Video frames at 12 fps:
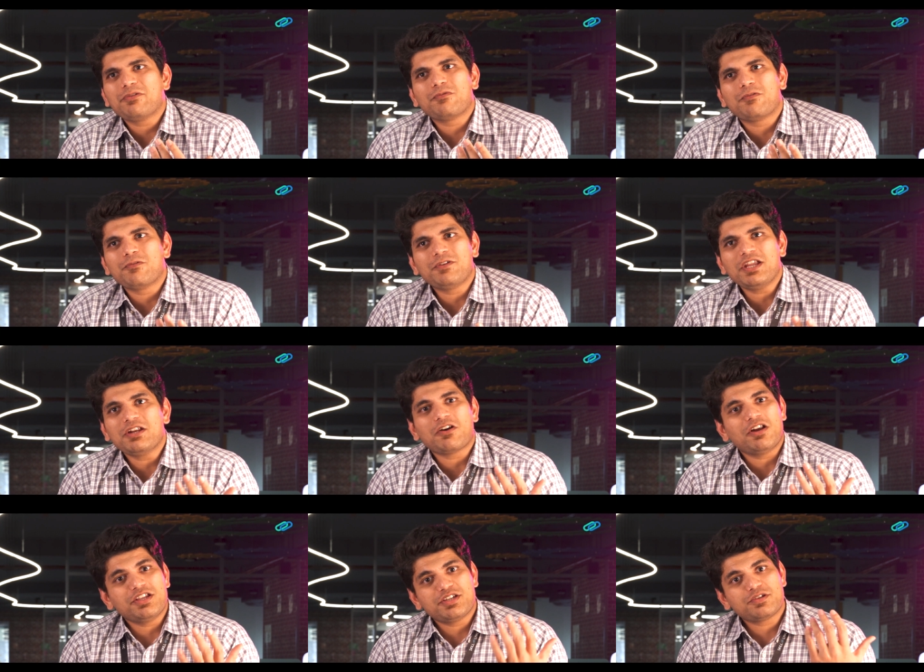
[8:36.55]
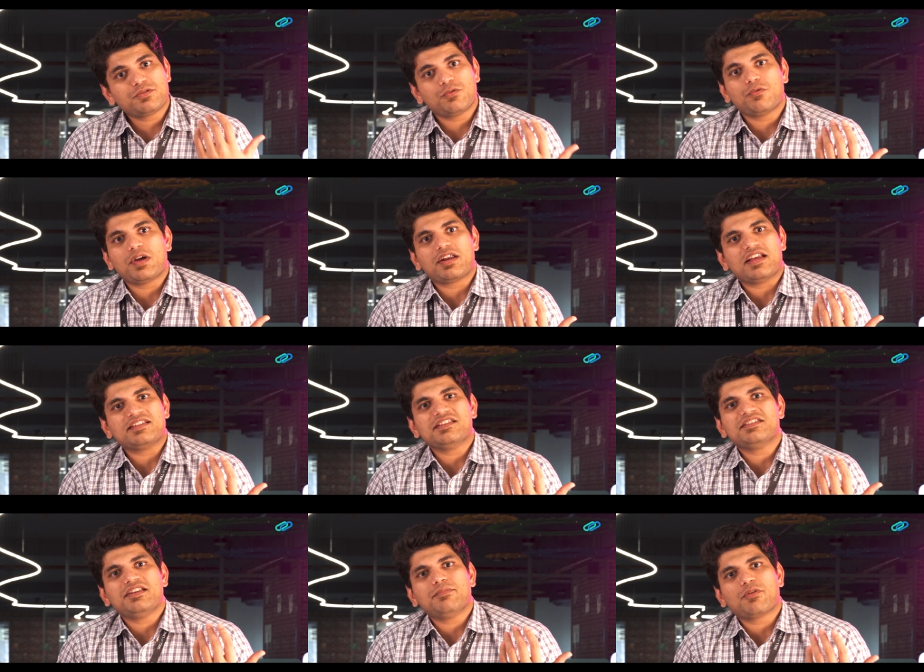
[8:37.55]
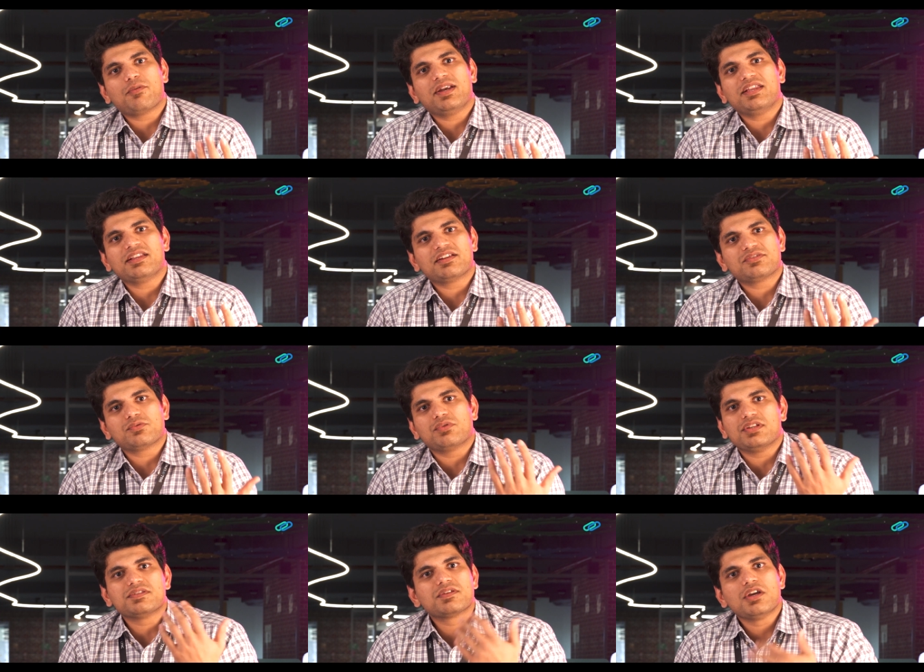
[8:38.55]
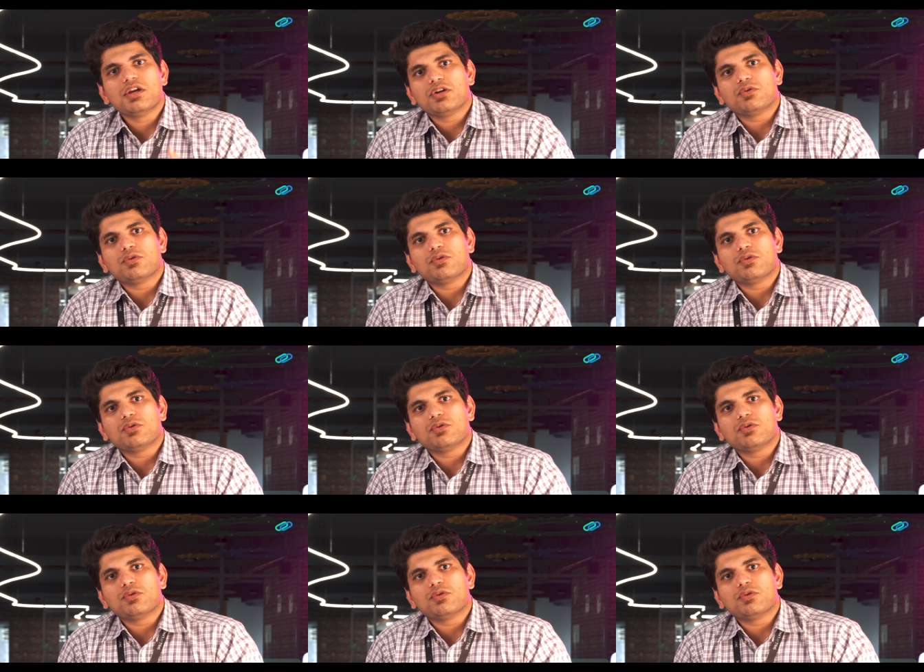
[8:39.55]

to 15 colleges who were essentially providing their students